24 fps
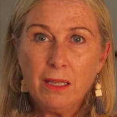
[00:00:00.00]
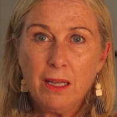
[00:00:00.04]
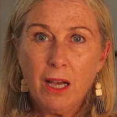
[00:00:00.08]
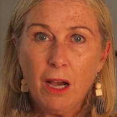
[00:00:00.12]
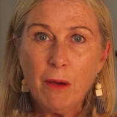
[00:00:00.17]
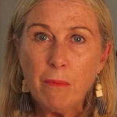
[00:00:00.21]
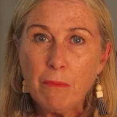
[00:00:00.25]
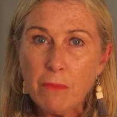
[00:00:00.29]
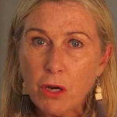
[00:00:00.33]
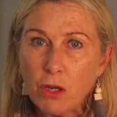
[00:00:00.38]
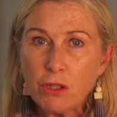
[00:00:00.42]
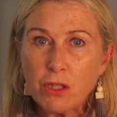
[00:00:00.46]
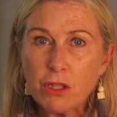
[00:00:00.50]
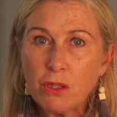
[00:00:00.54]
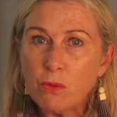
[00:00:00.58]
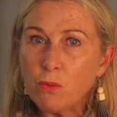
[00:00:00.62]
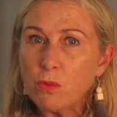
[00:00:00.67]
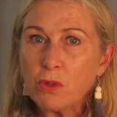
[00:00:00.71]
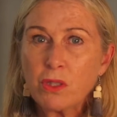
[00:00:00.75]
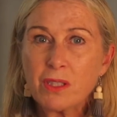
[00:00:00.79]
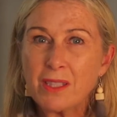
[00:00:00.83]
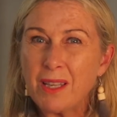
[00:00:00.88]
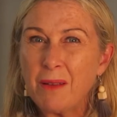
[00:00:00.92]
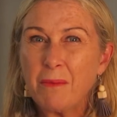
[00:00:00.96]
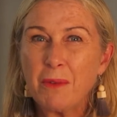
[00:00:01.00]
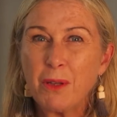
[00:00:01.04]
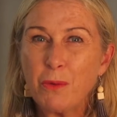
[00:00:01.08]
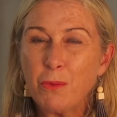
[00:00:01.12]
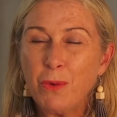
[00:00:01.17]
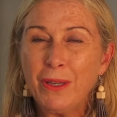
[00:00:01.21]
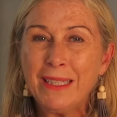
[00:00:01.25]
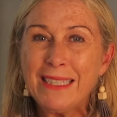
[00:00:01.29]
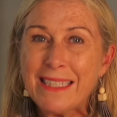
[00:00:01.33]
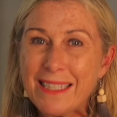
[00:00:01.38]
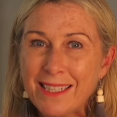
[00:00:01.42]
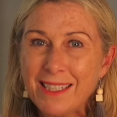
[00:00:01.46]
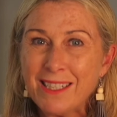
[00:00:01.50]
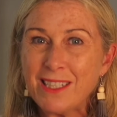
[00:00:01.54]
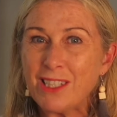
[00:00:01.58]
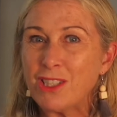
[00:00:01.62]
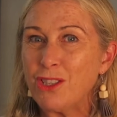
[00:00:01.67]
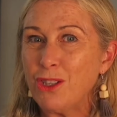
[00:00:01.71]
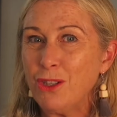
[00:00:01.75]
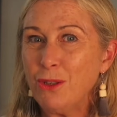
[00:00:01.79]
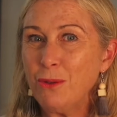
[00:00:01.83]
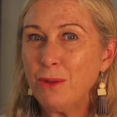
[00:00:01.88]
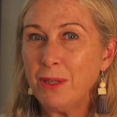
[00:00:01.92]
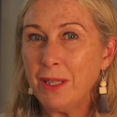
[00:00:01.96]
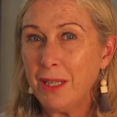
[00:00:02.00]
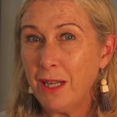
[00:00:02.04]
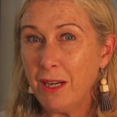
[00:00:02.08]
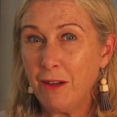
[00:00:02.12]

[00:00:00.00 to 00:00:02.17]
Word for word: emotion was something we didn't do in